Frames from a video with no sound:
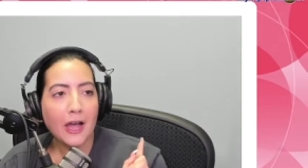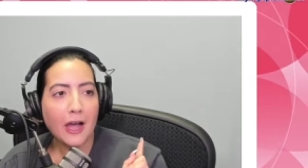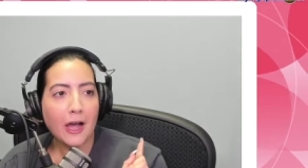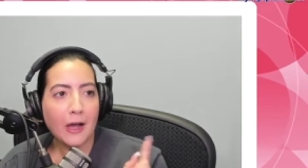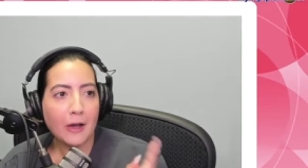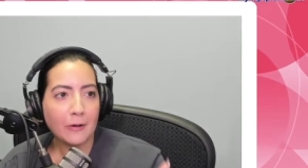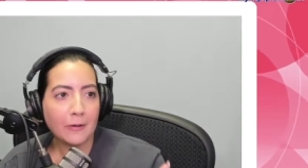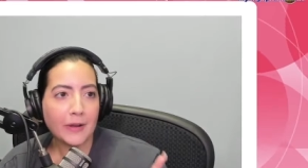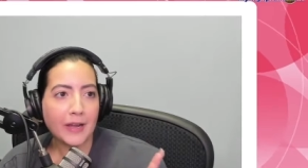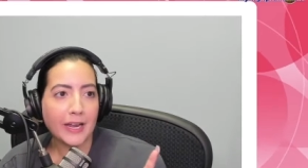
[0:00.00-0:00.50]

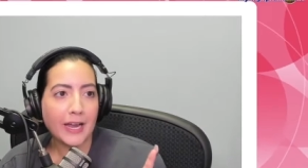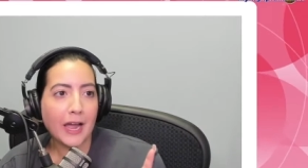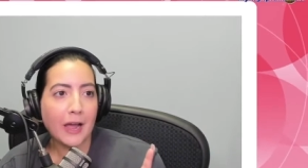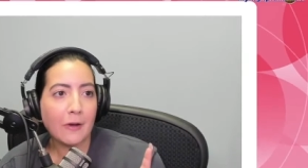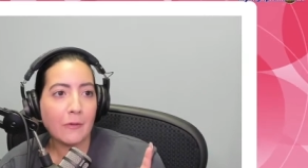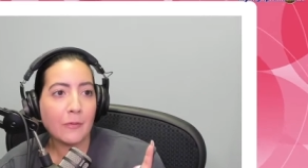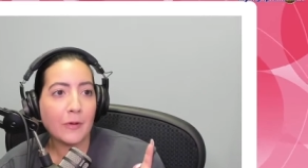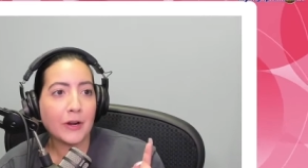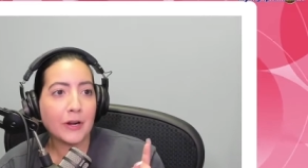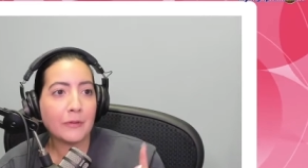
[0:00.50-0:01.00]
Okay,
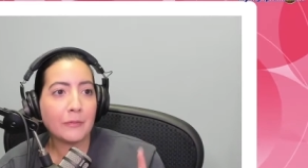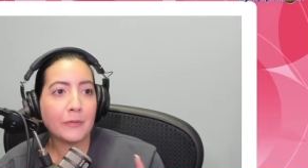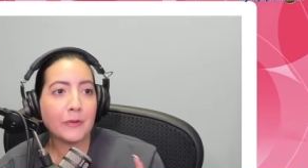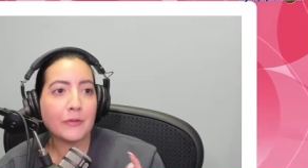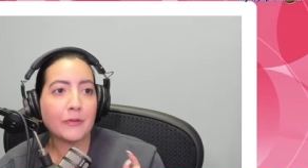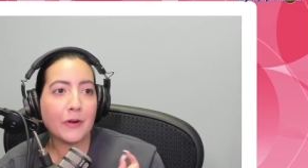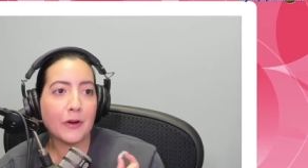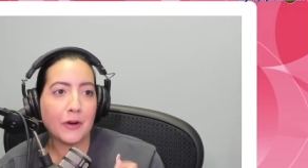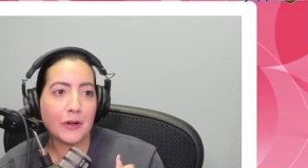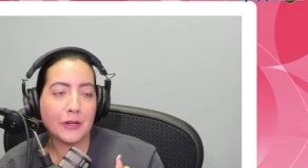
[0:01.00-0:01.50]
I want to
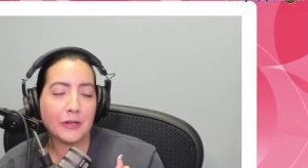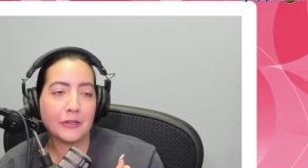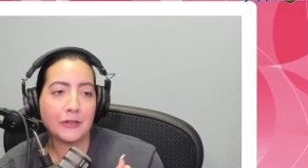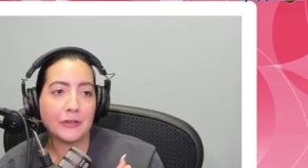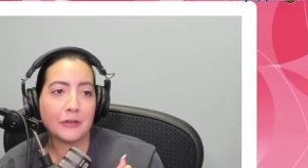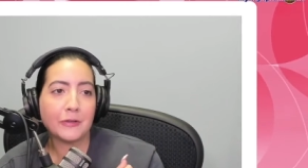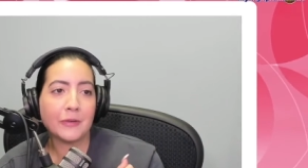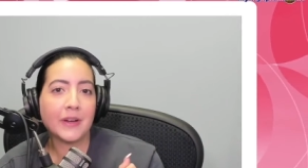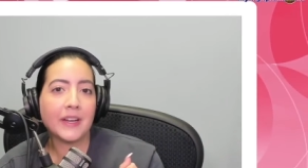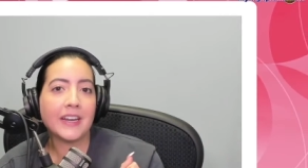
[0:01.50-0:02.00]
move on
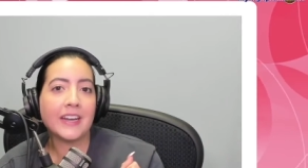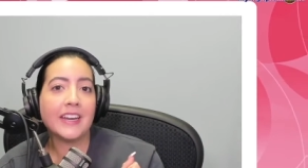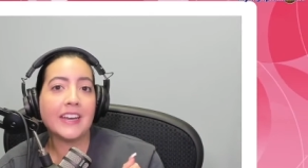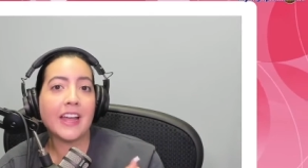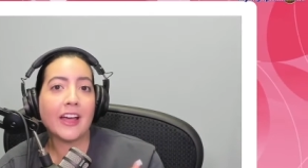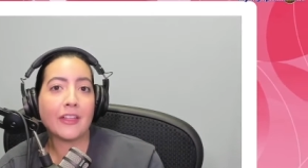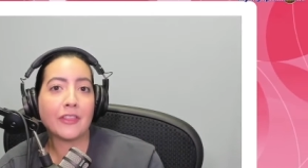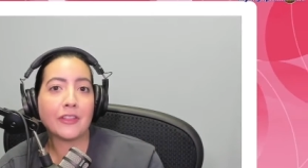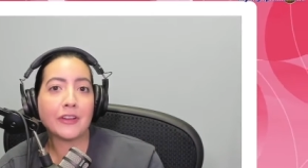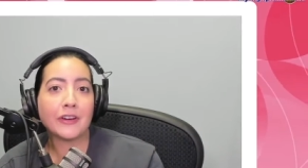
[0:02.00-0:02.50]
to
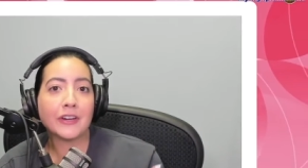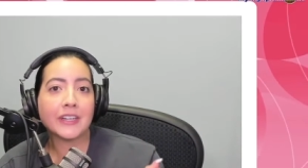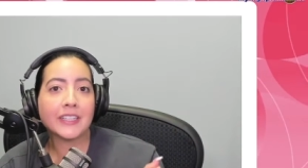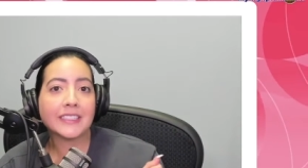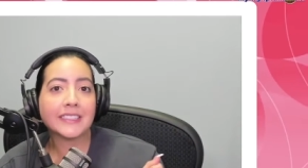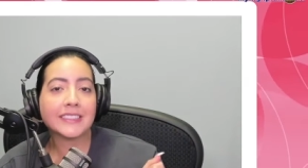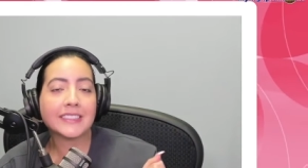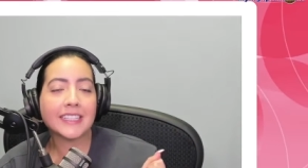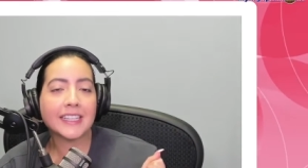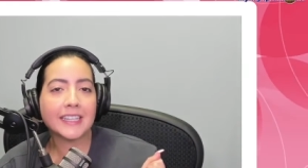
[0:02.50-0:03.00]
another
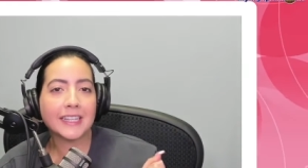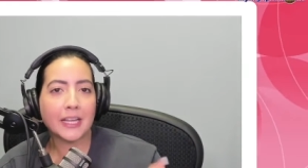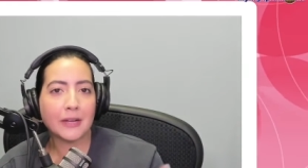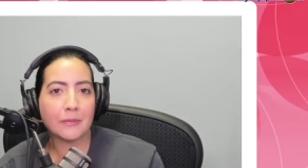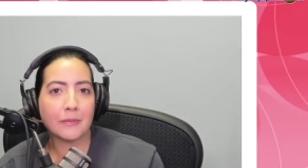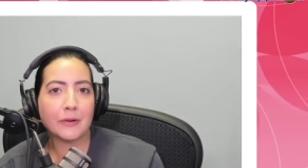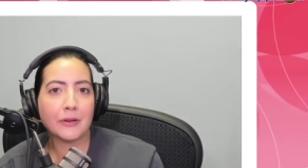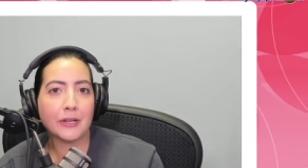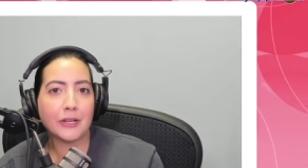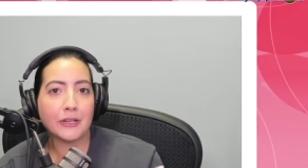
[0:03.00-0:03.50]

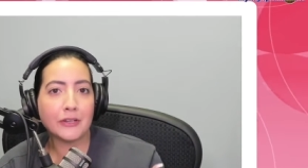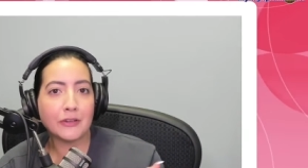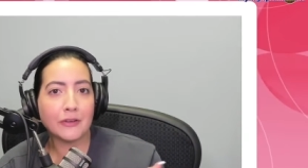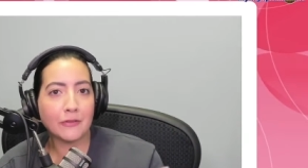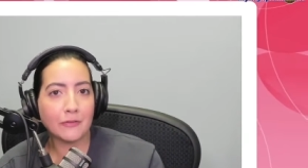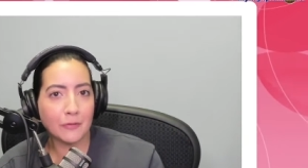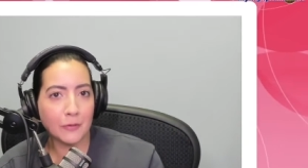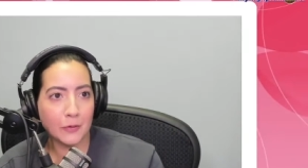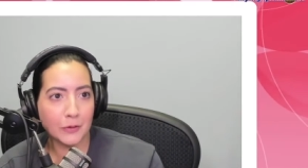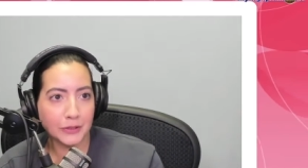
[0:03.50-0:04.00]
celebrity
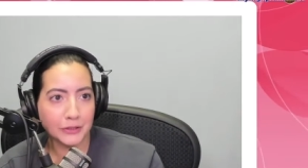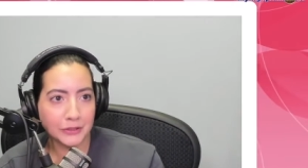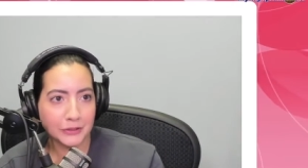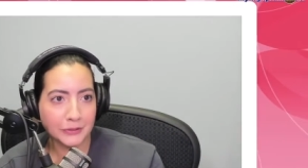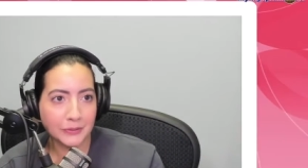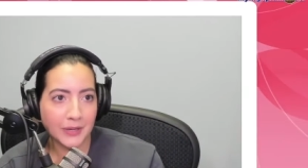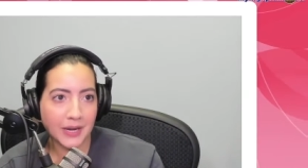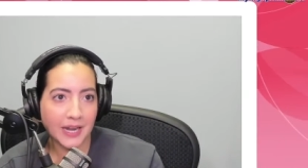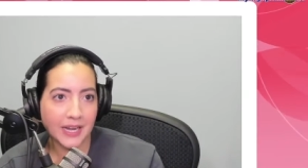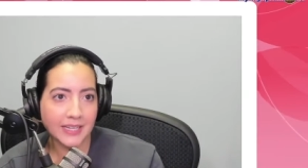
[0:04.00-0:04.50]
divorce,
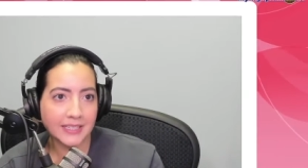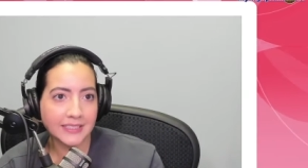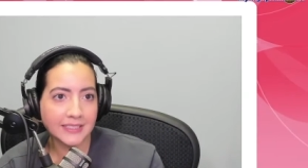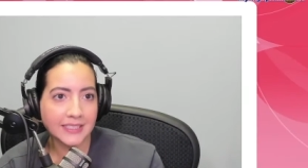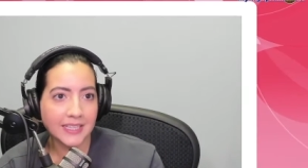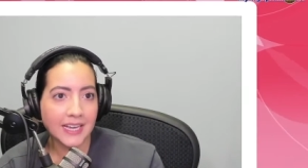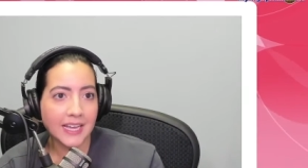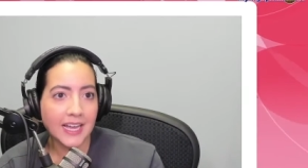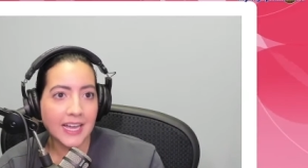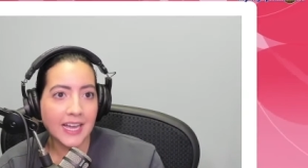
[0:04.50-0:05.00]
you
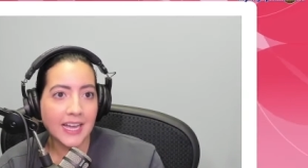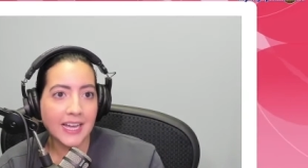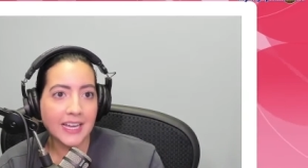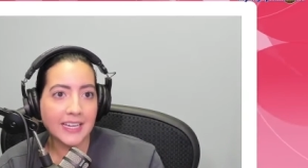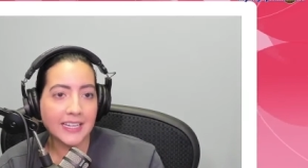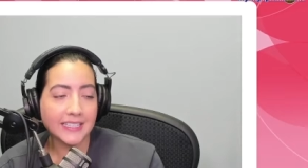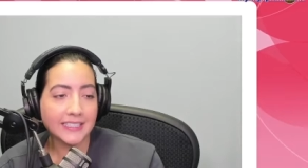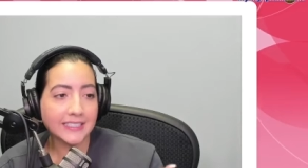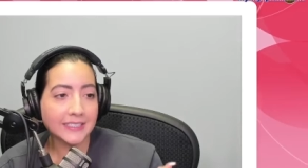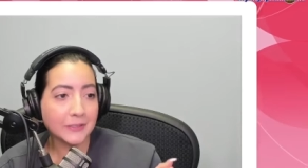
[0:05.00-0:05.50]
guys.
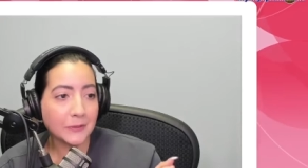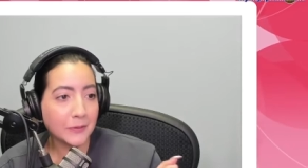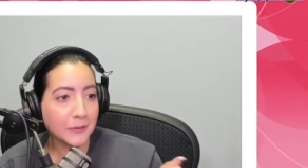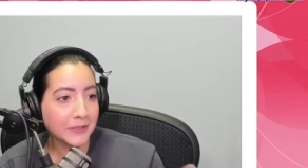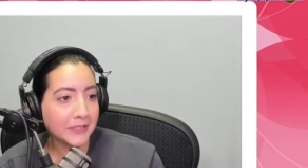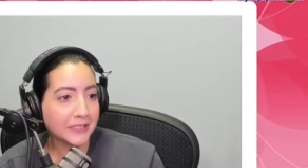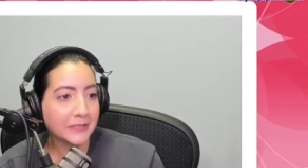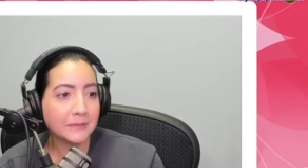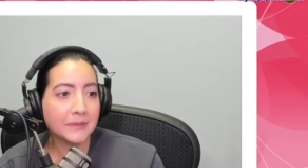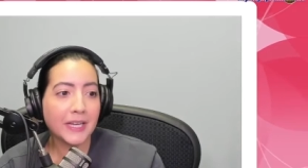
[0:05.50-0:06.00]
It's
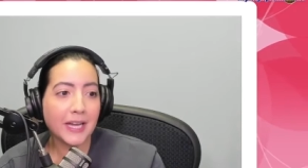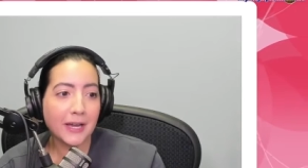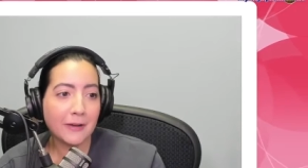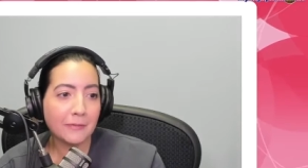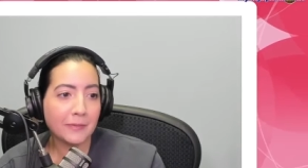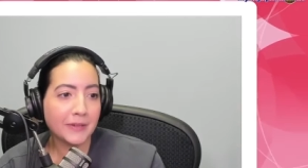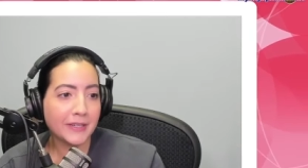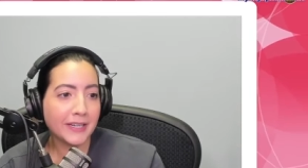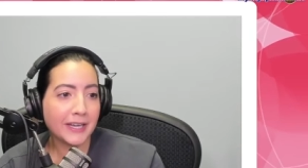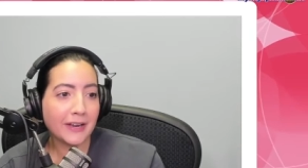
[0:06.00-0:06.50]
going to be
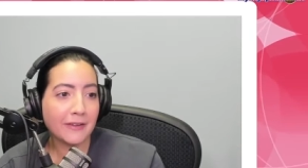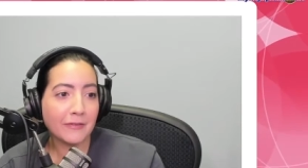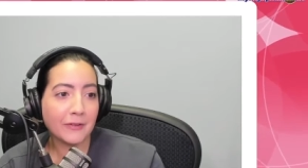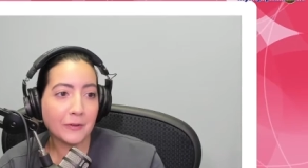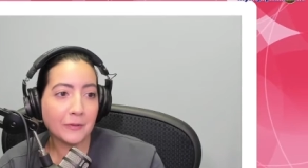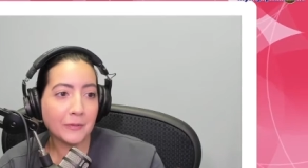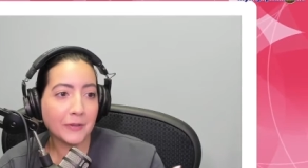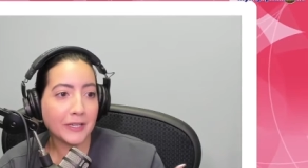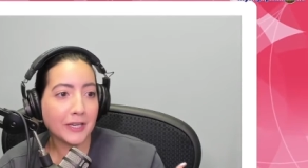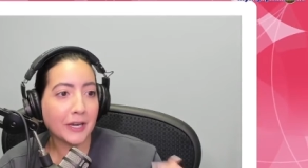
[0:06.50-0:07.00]
happening
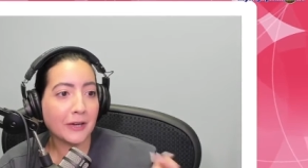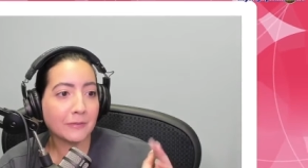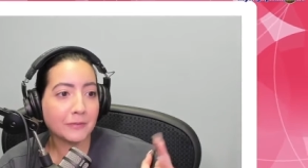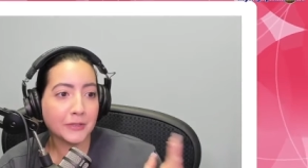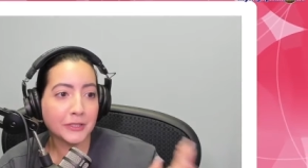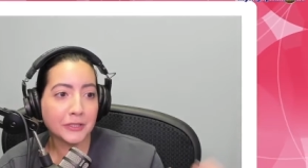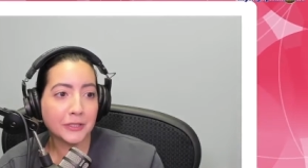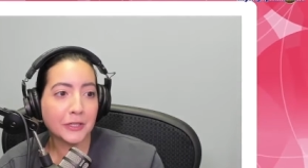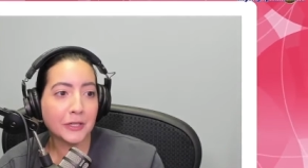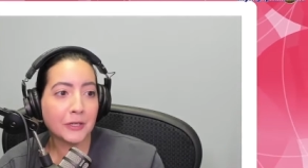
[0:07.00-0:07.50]
every week, I'm
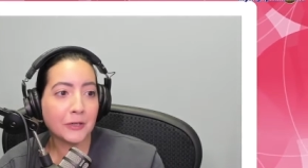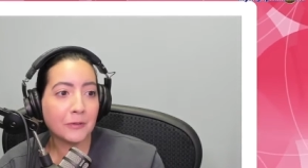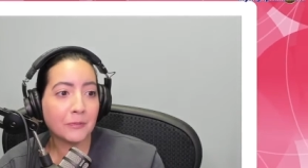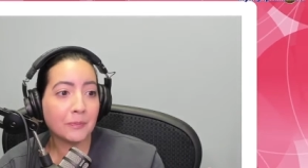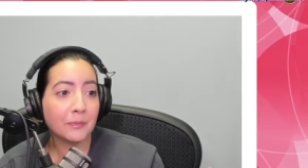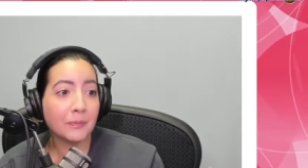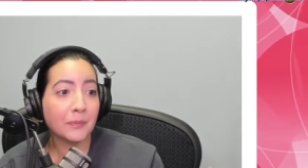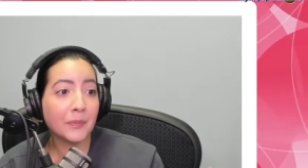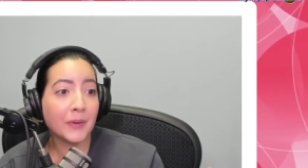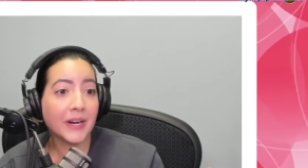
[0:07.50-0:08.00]
sure,
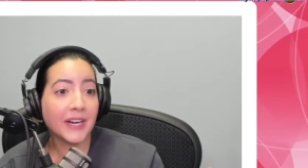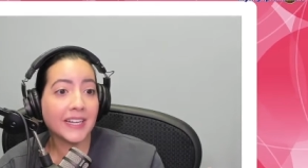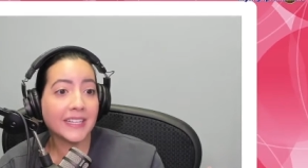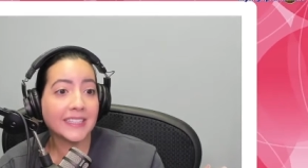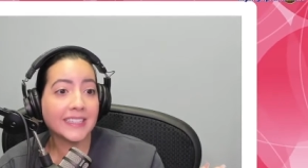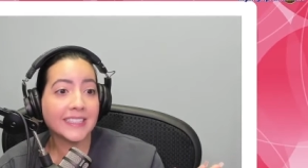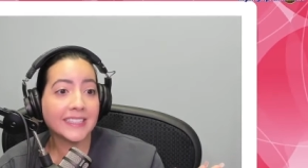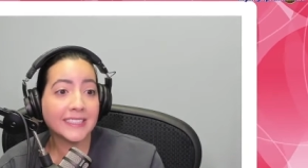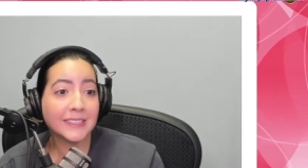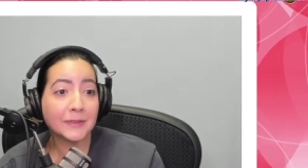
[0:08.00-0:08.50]

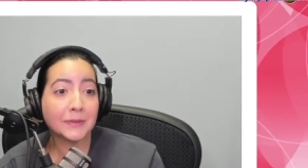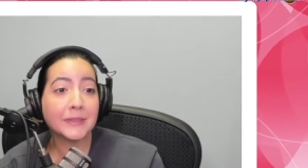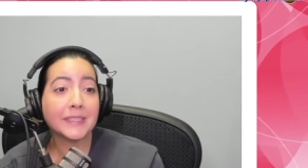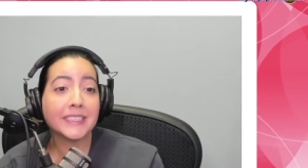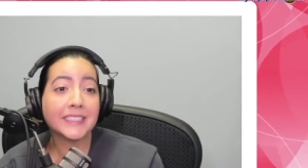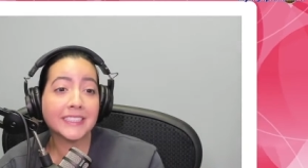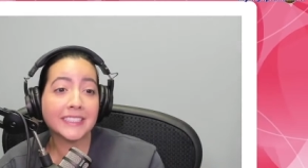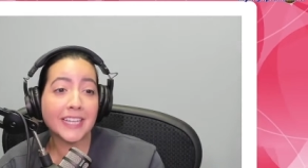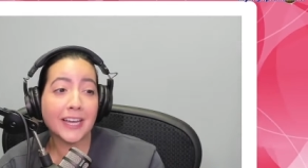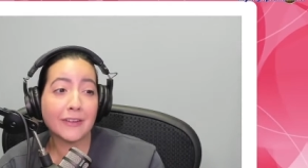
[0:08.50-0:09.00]
but this
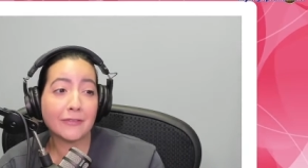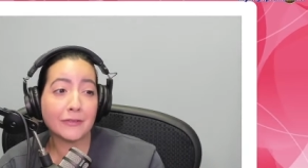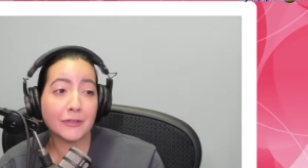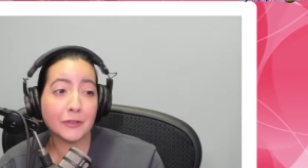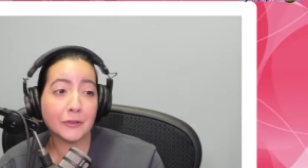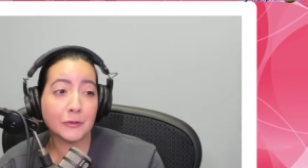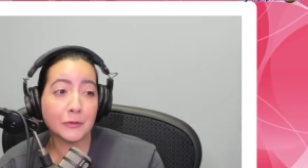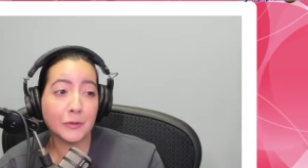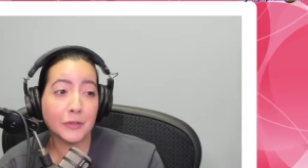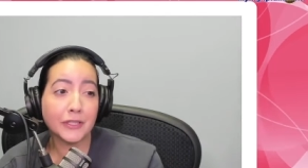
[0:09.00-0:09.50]
one is
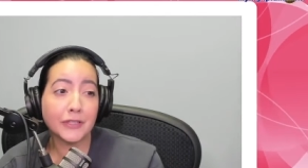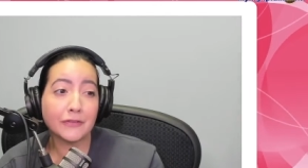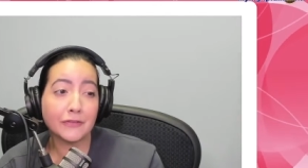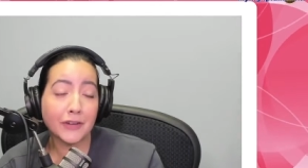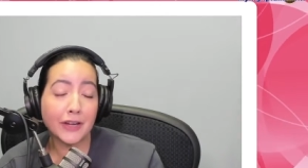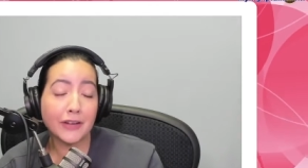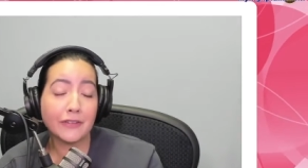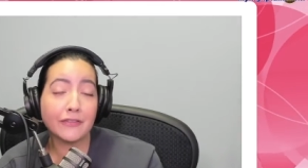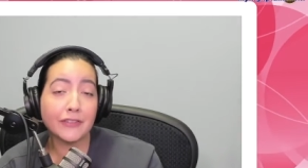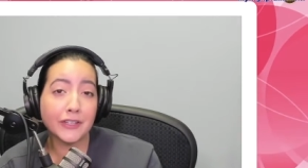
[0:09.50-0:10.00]
after
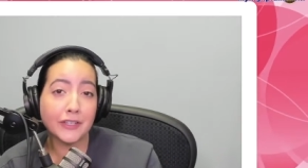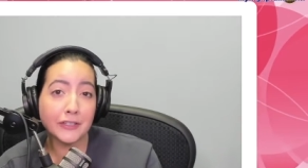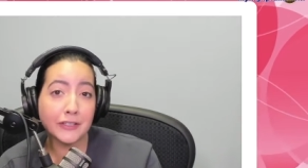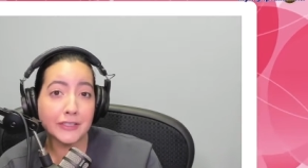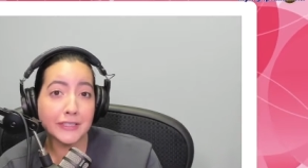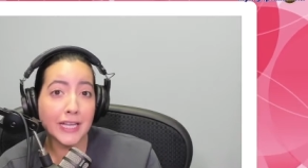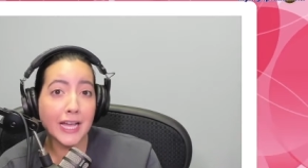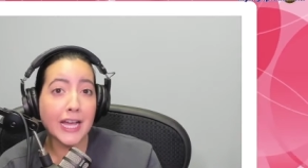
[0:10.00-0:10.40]
25 years.